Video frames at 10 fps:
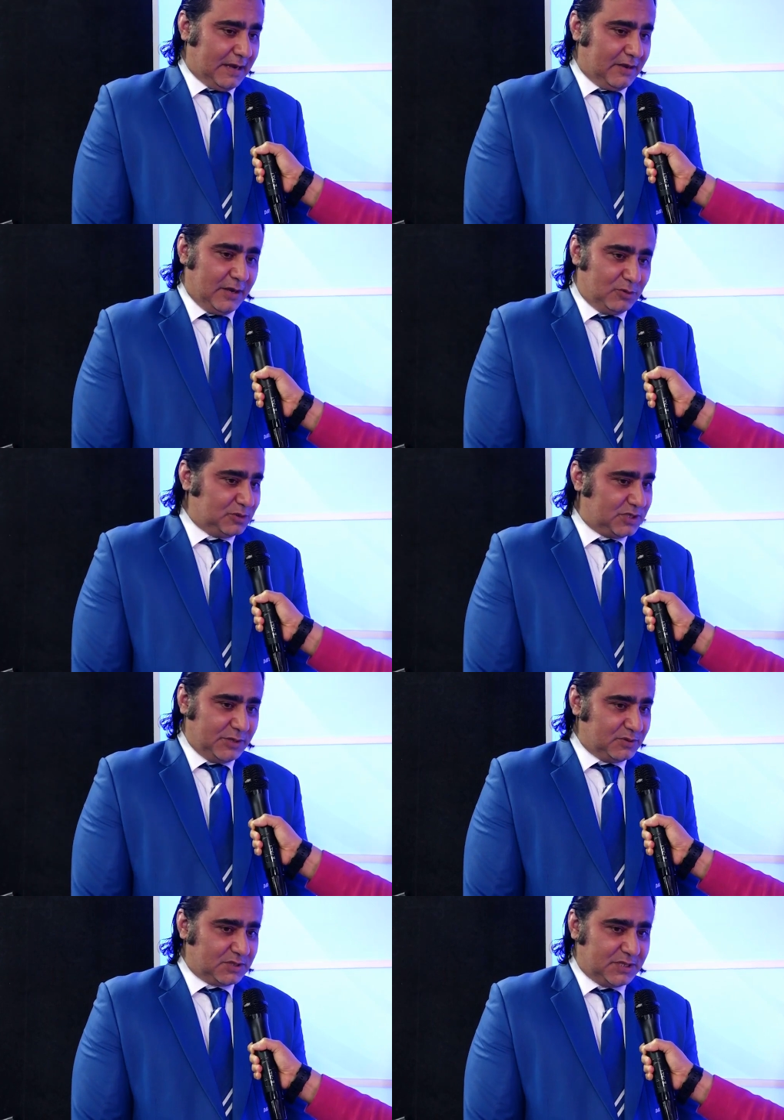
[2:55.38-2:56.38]
and he
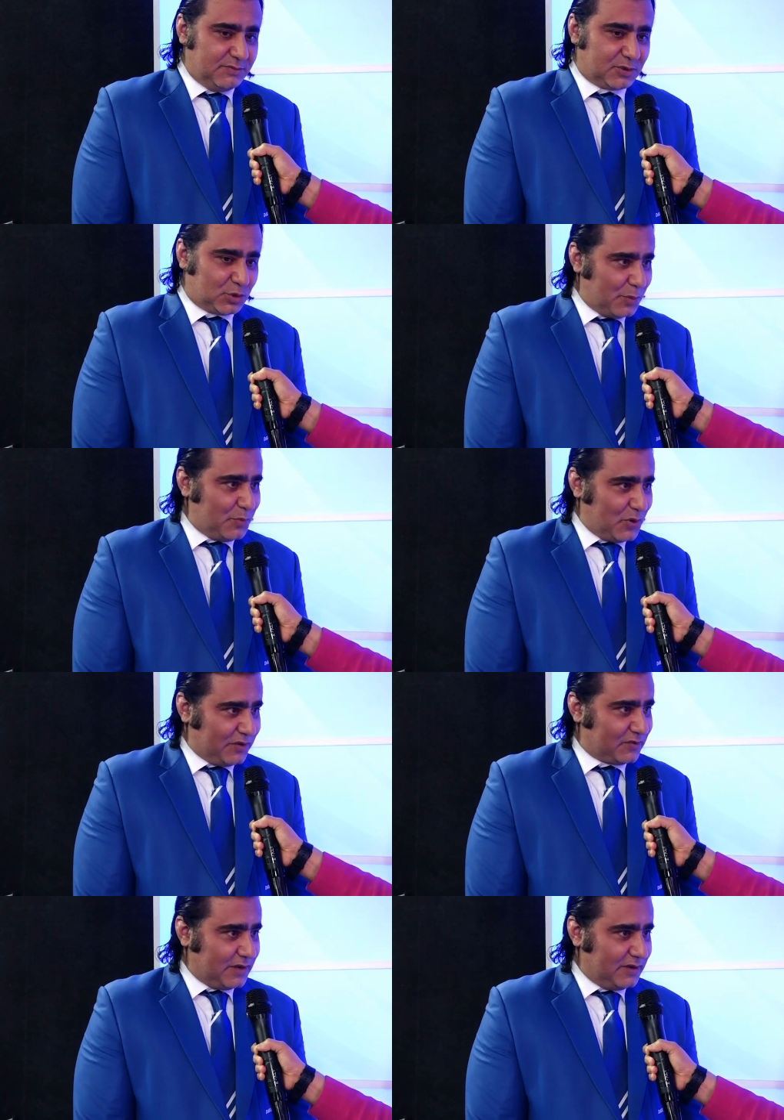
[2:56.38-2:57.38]
was so
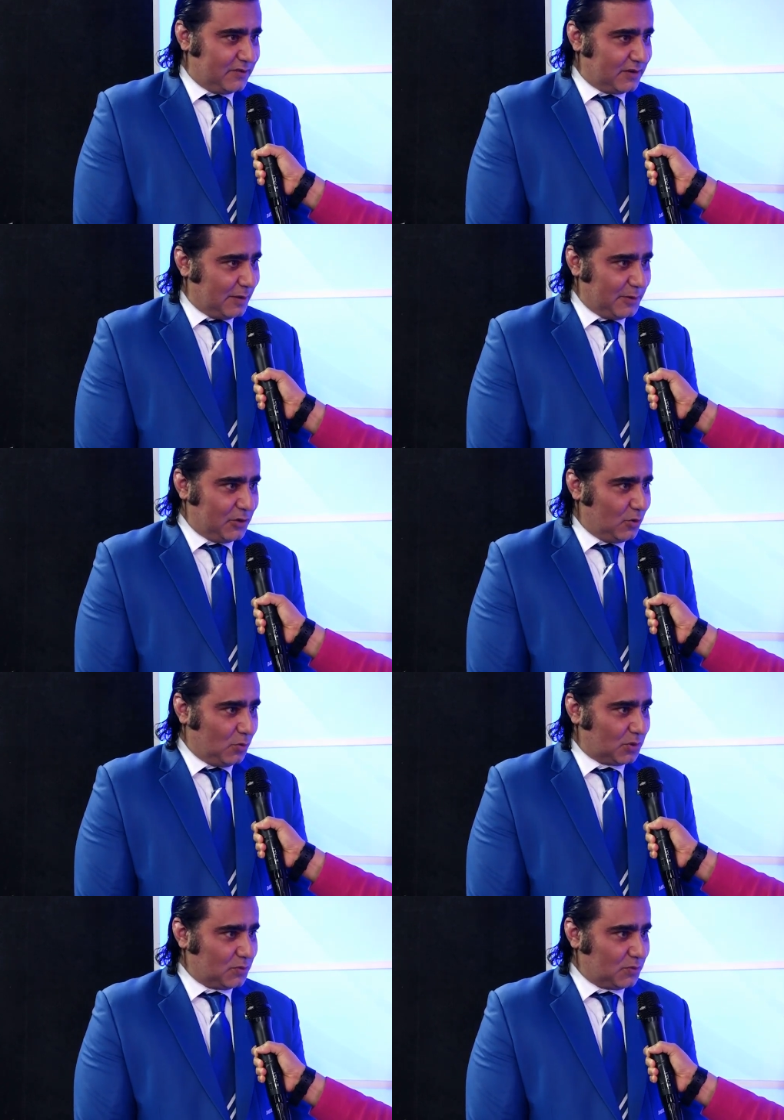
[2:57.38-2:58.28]
impressed that he said, I mean, you know,